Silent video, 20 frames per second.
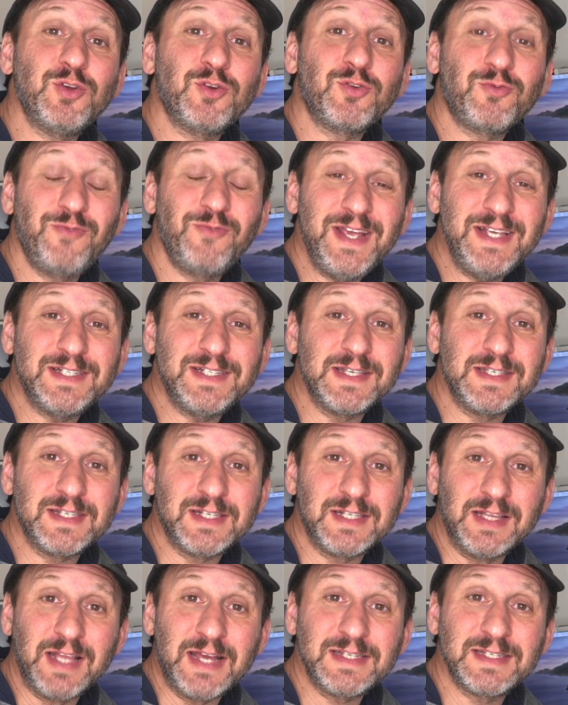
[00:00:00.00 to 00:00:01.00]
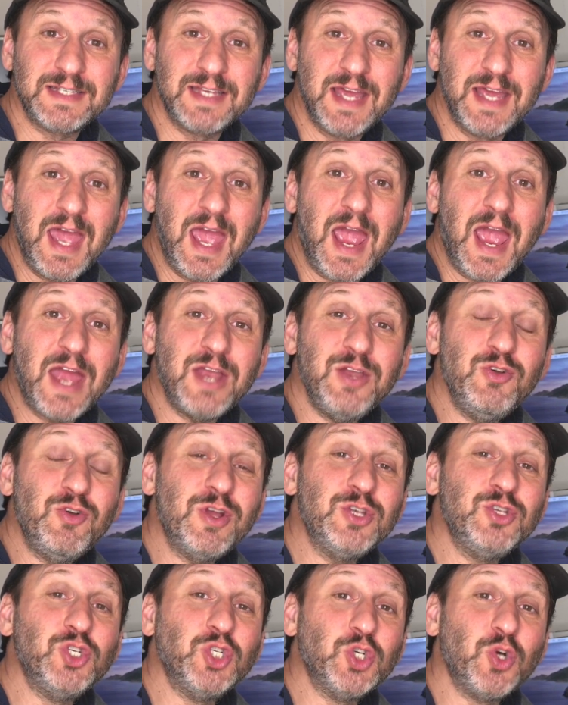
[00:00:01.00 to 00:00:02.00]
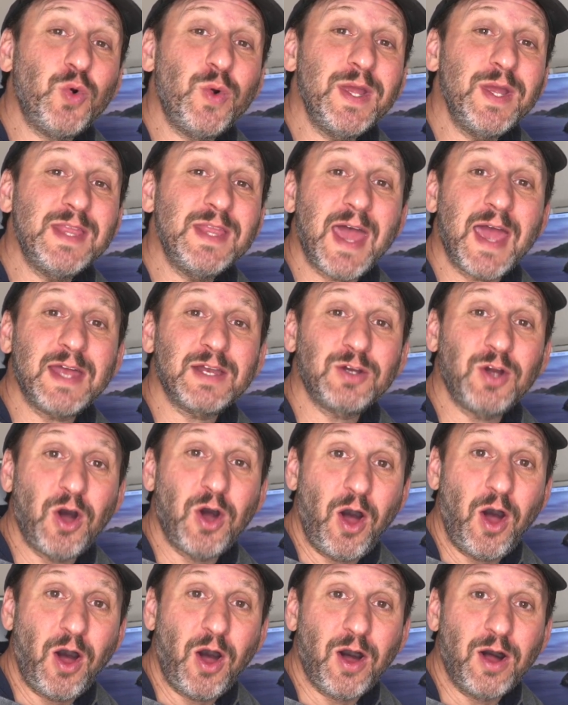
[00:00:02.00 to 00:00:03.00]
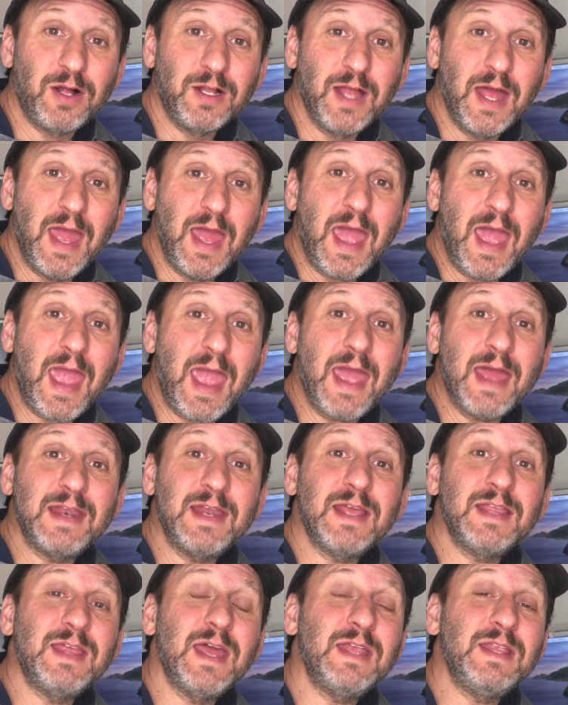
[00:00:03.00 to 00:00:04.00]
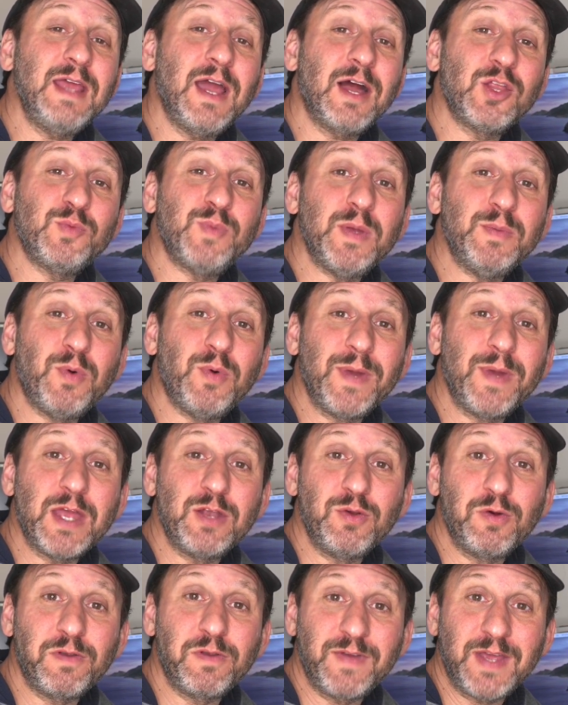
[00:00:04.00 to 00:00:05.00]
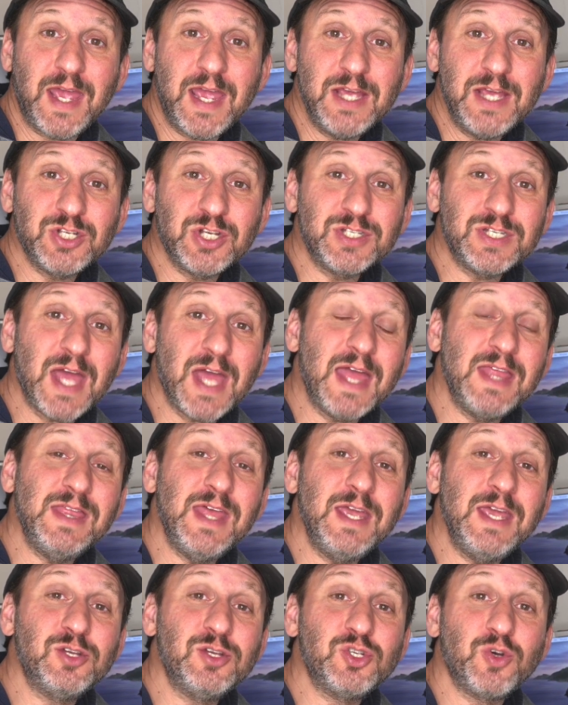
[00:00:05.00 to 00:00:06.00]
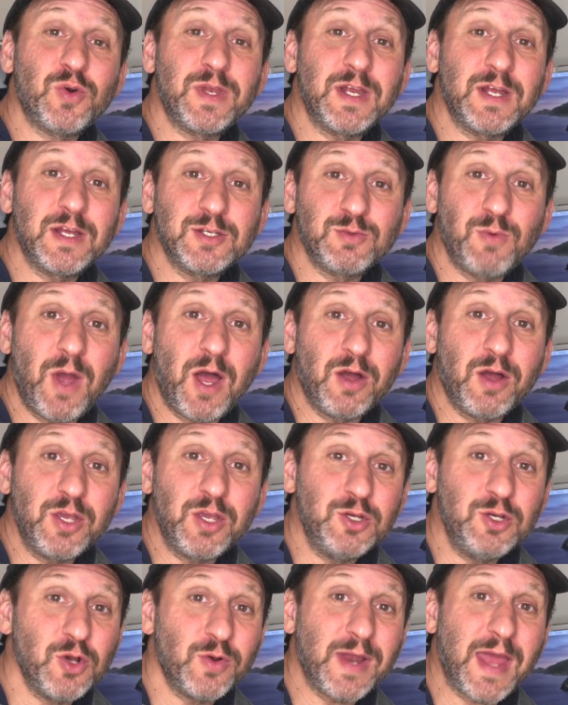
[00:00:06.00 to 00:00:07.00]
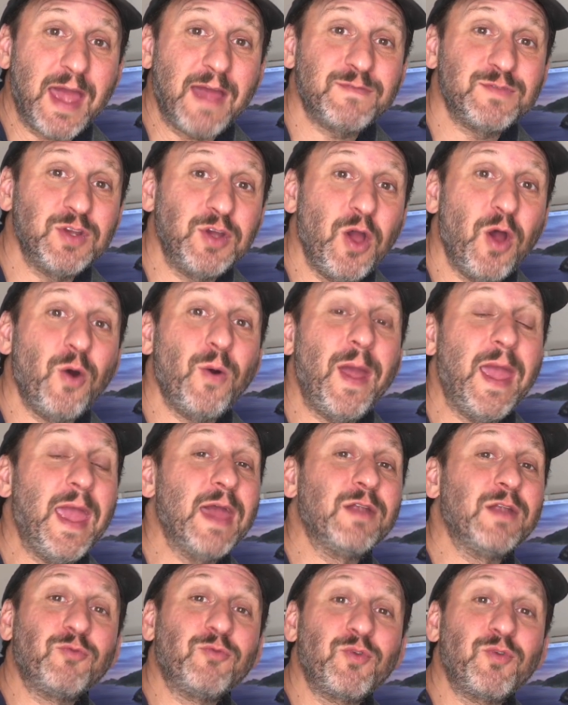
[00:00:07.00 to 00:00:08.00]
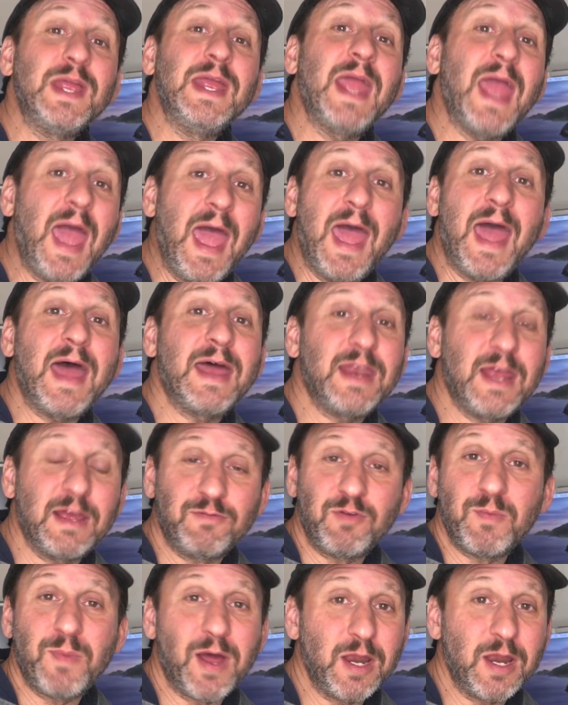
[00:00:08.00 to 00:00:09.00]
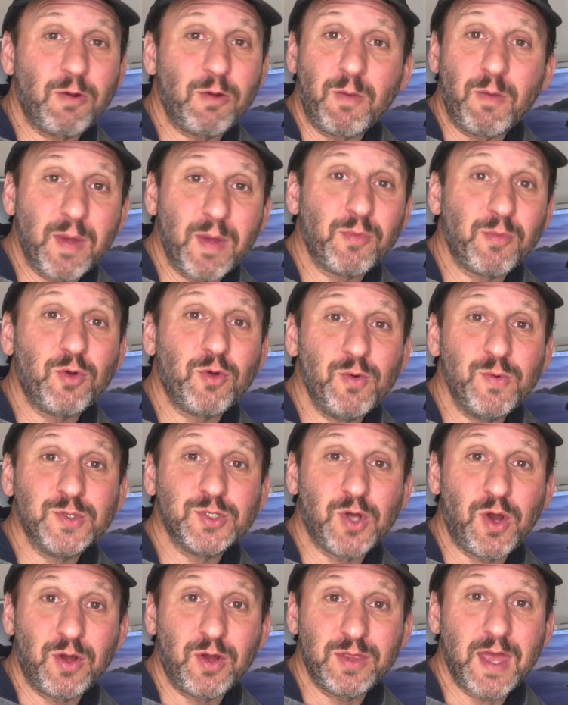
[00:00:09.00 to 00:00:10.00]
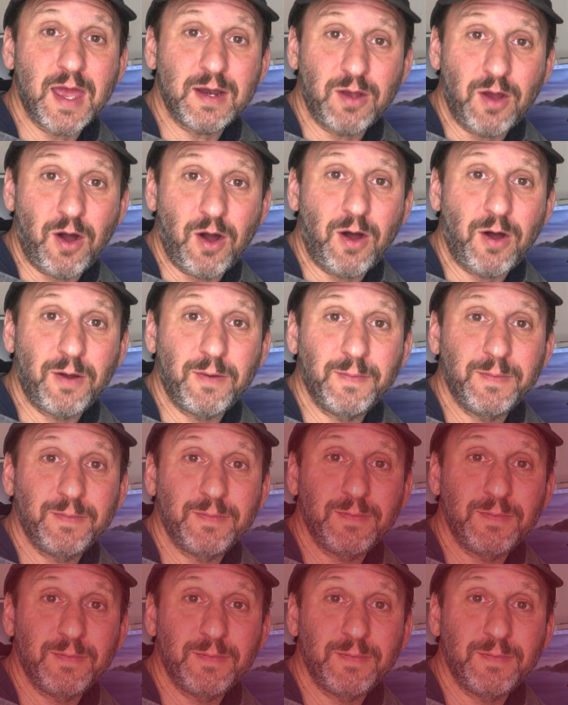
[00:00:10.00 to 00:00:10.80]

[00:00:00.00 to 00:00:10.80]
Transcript: your recents list. And you can join that call and then the other people will get notifications and they could join it as well. You don't have to go and re-add everybody or remember who was on that call.